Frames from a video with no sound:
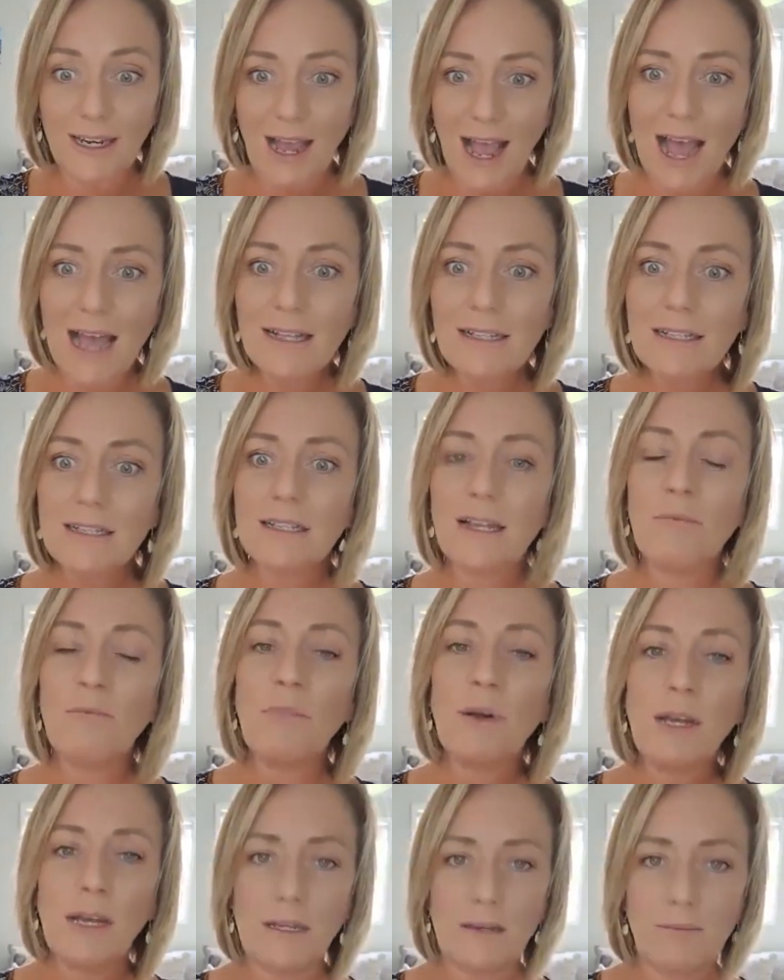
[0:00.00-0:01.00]
ask
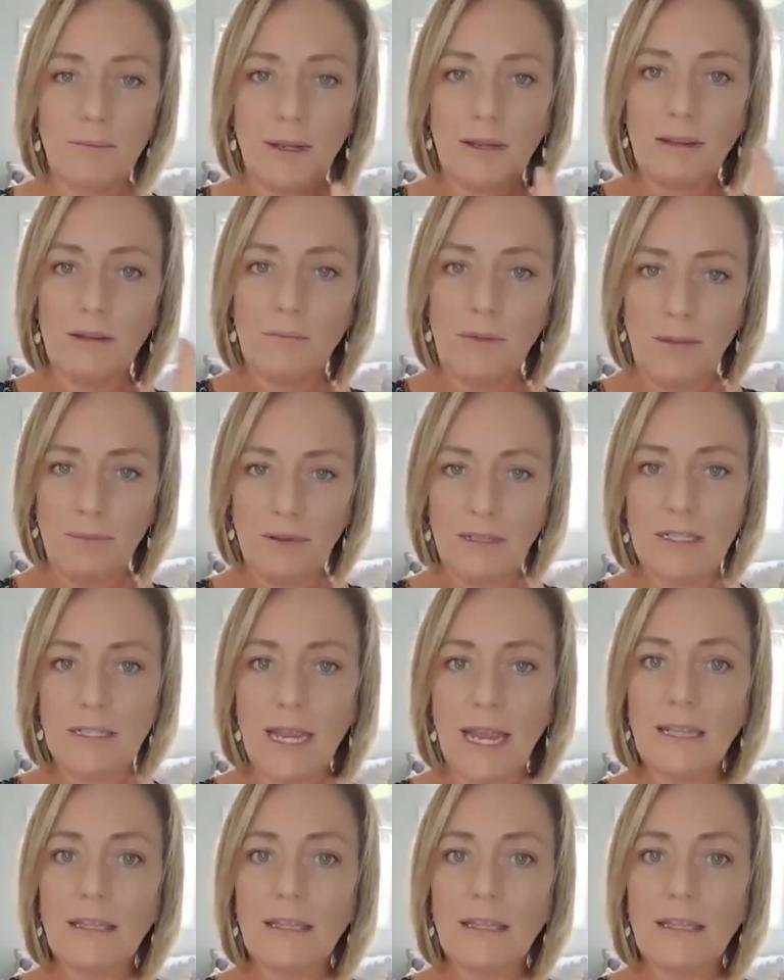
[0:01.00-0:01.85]
somebody to pick them up and take